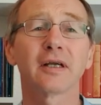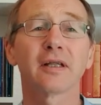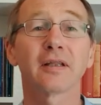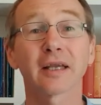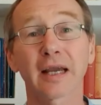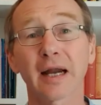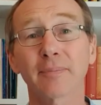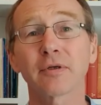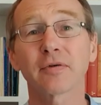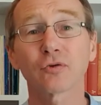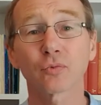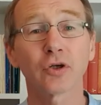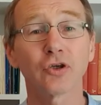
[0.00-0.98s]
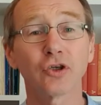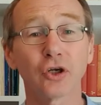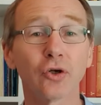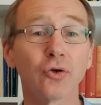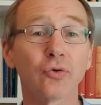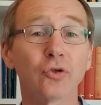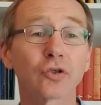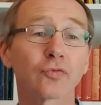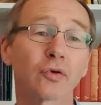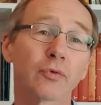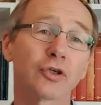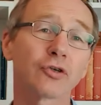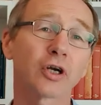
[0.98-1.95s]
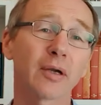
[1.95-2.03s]
The captors were Jews from
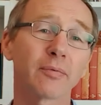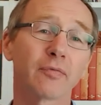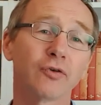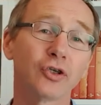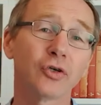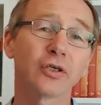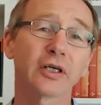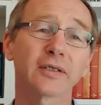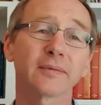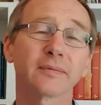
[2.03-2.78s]
the tribe of Judah.